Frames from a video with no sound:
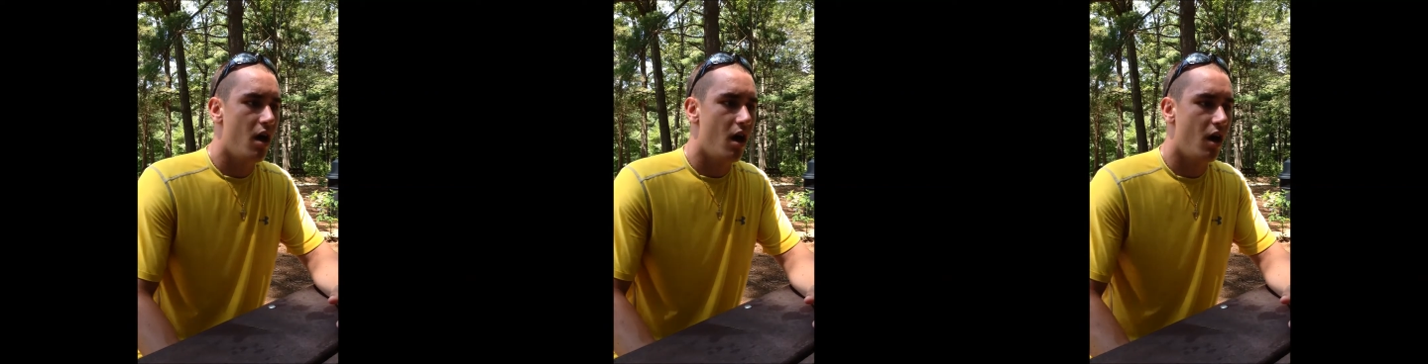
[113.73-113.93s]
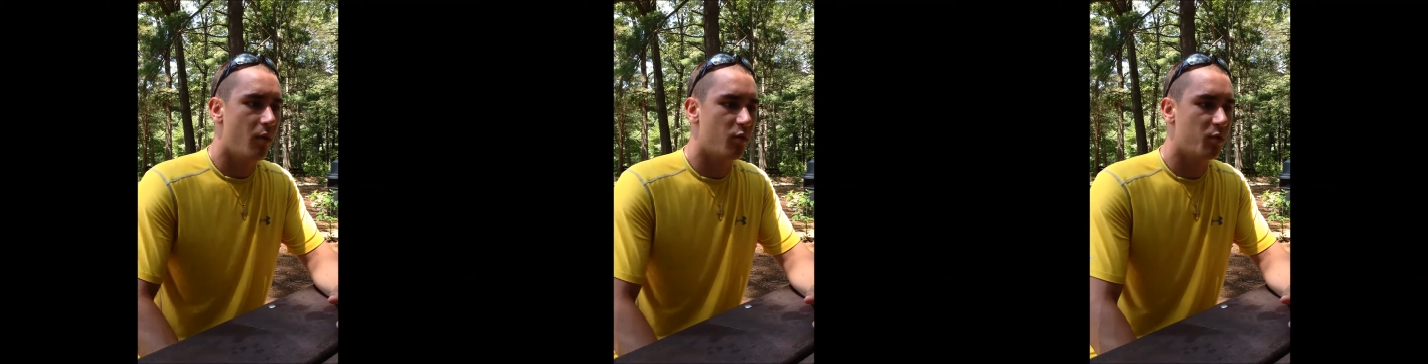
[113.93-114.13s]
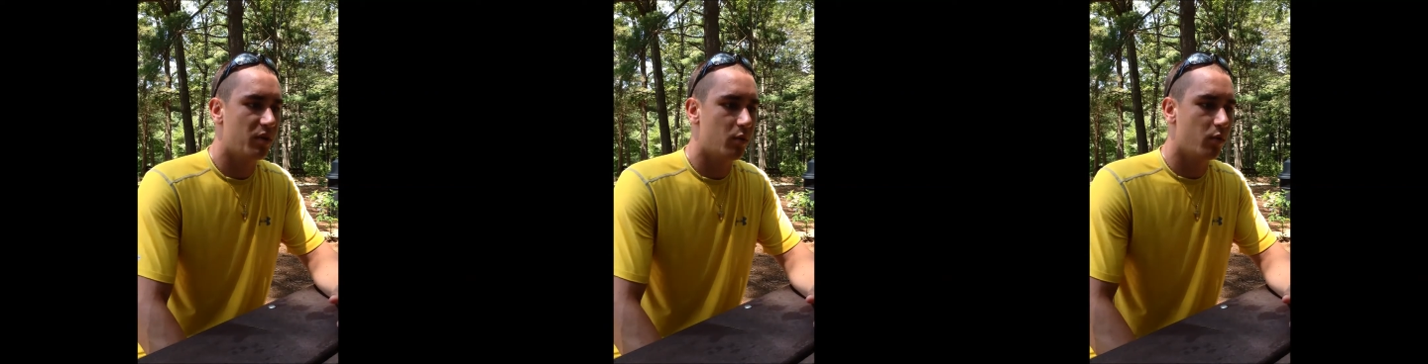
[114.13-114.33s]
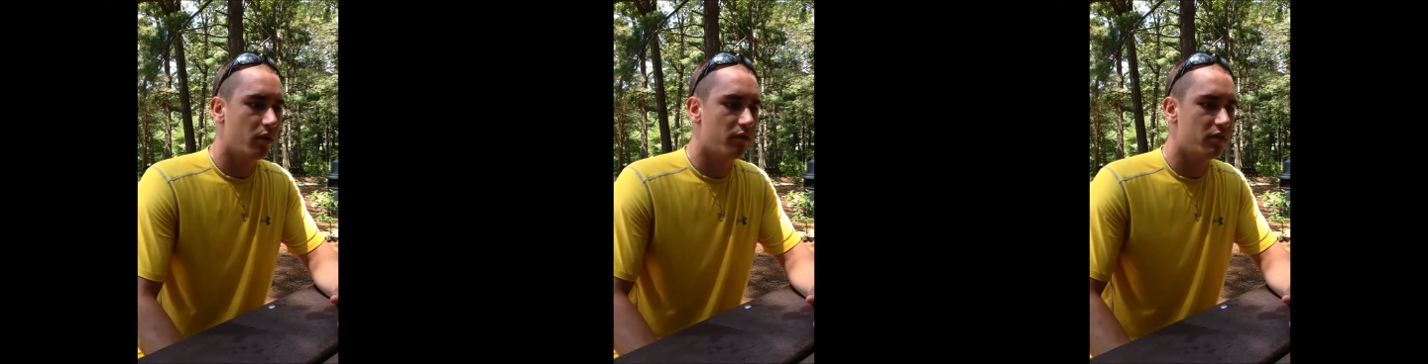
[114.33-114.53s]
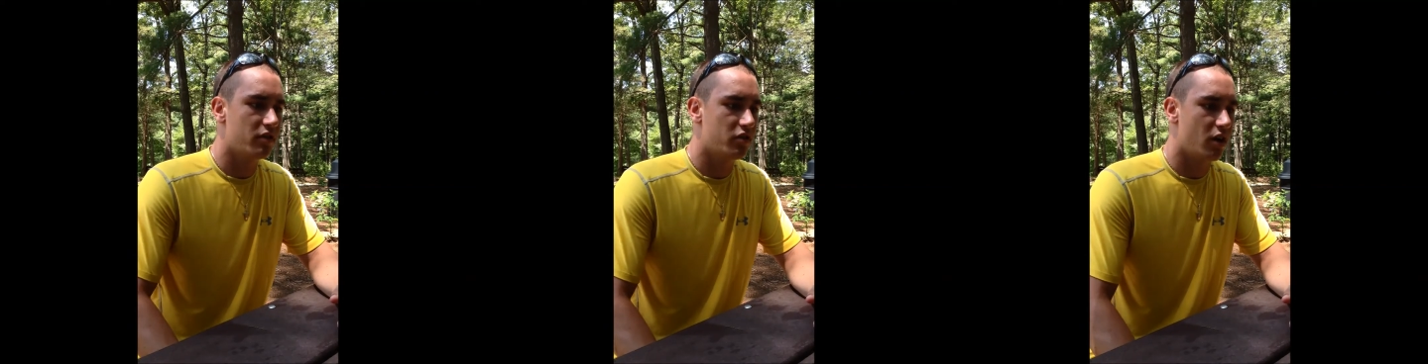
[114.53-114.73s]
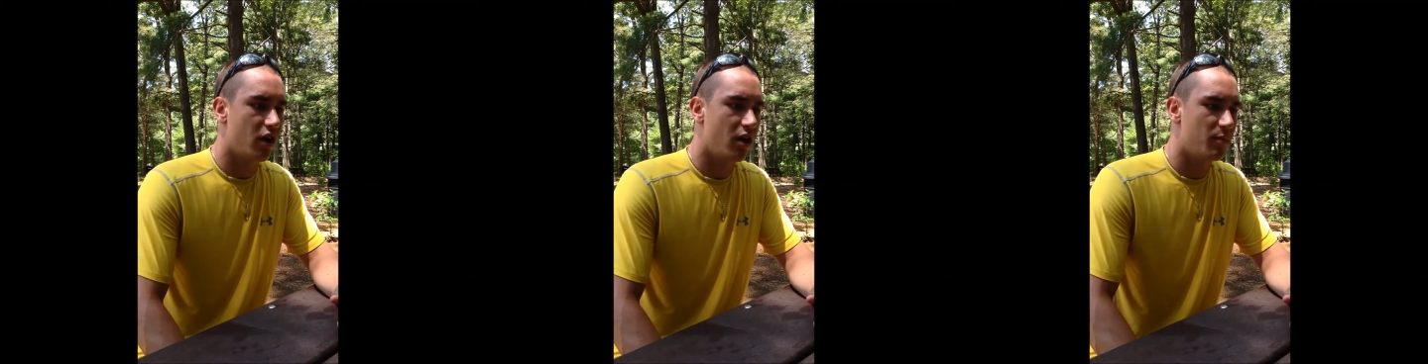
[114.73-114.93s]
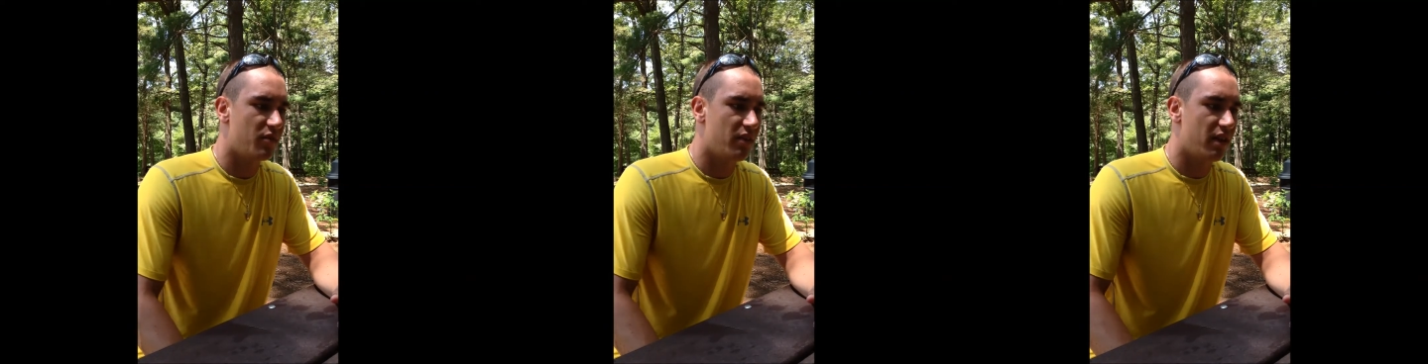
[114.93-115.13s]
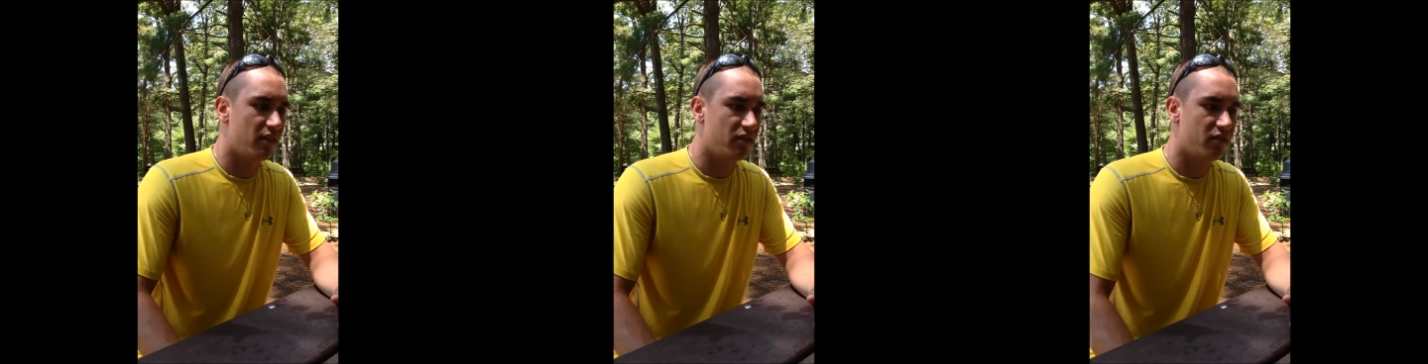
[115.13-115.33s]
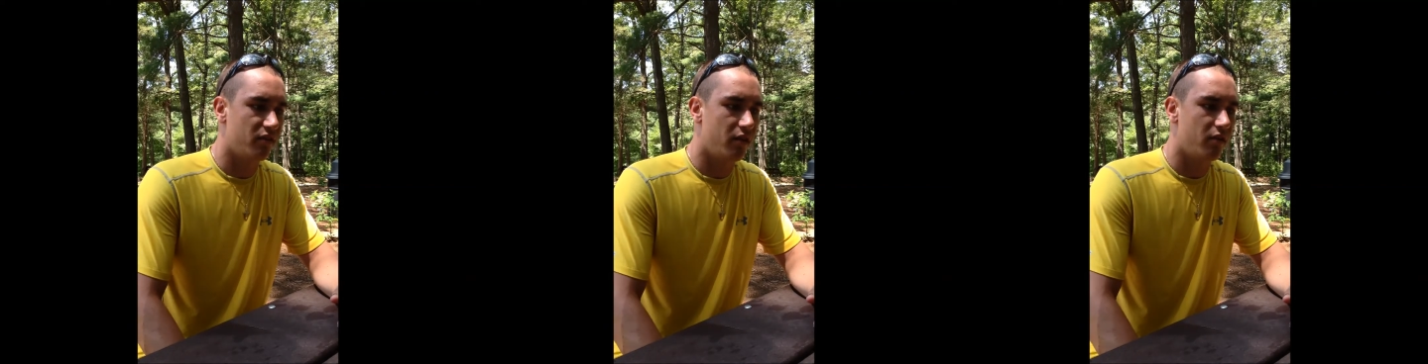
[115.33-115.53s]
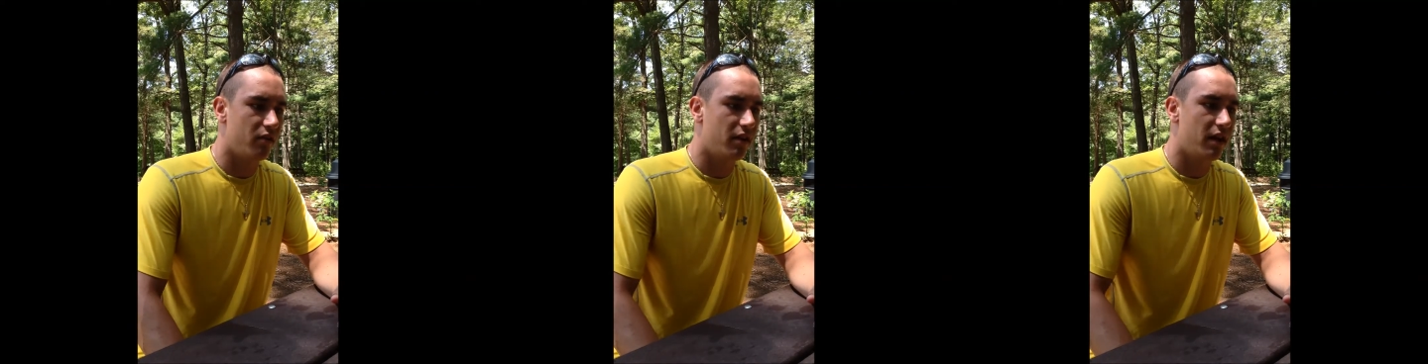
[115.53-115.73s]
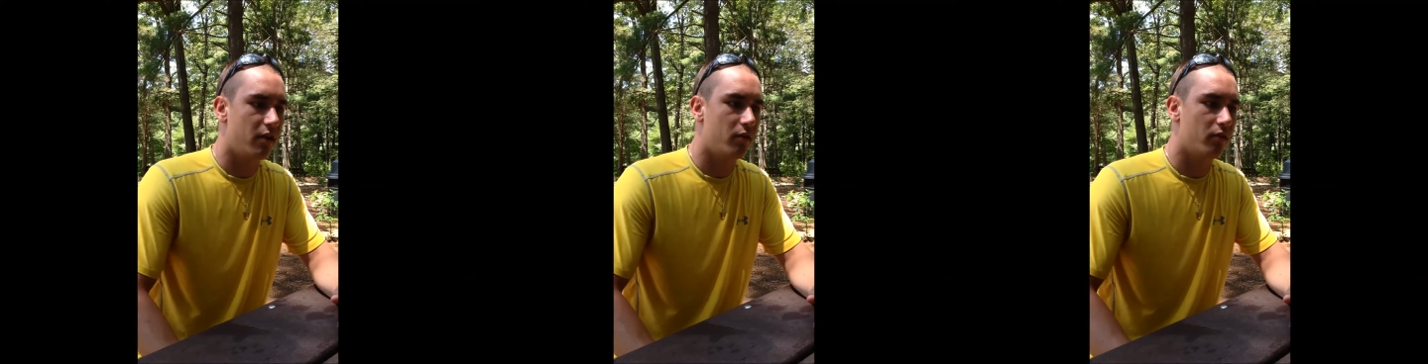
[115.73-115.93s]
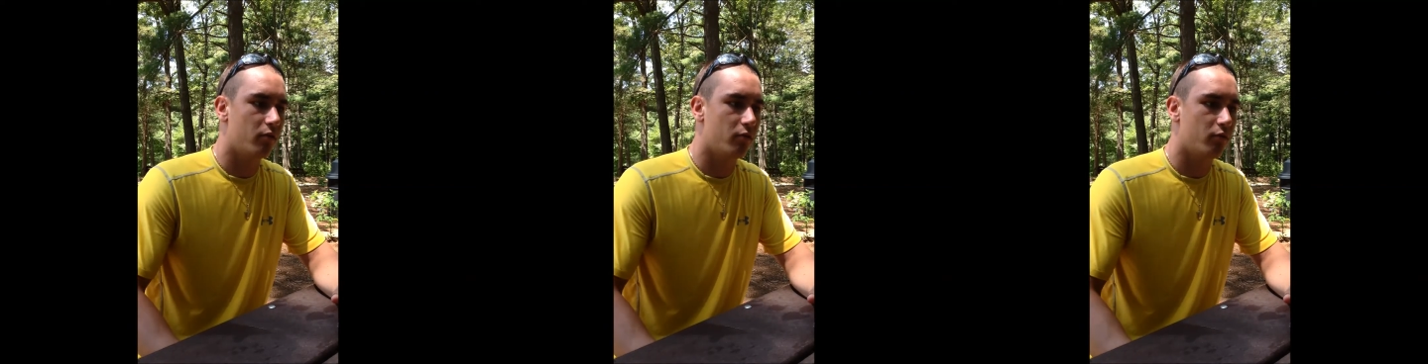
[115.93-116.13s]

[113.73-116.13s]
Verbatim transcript: um, would be one of the jobs that started out